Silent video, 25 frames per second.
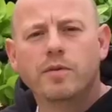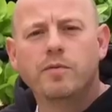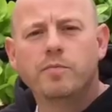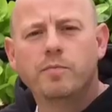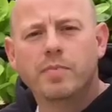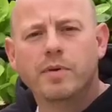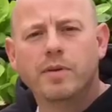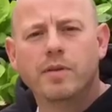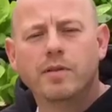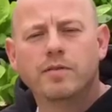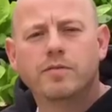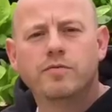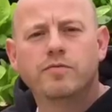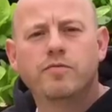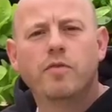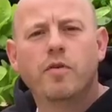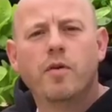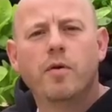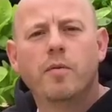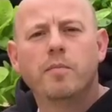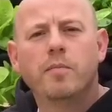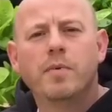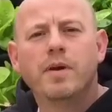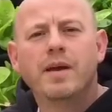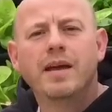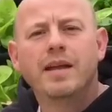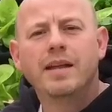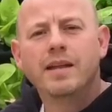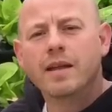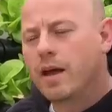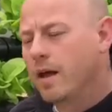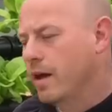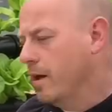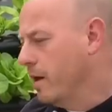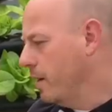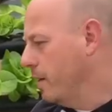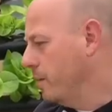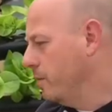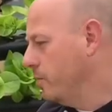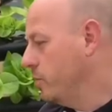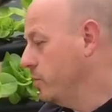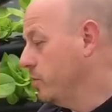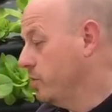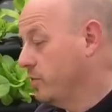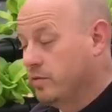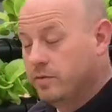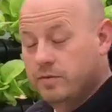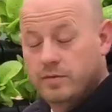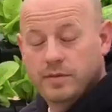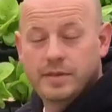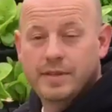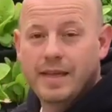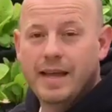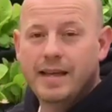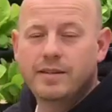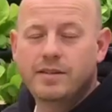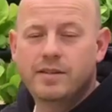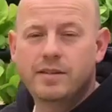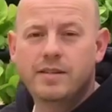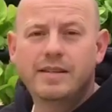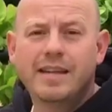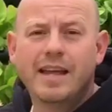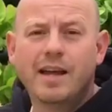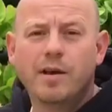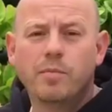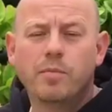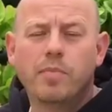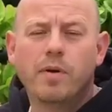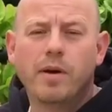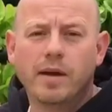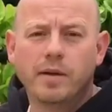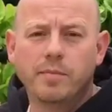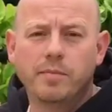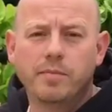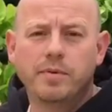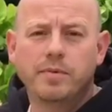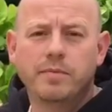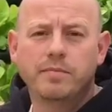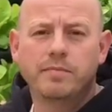we've built from uh, just standard downpipe.